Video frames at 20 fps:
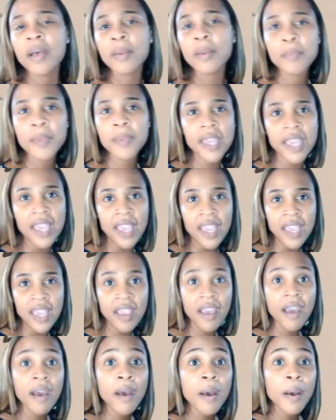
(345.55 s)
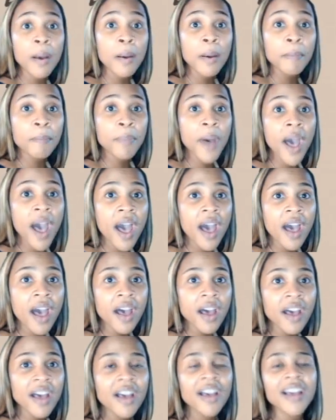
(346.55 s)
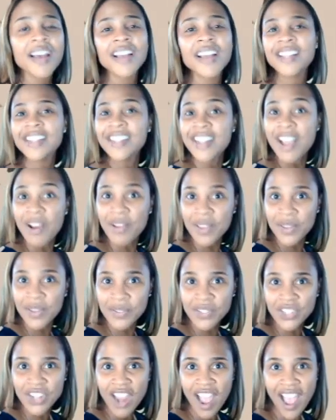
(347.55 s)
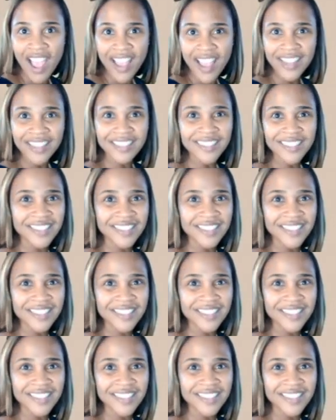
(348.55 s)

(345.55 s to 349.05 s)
P. P. Now you try.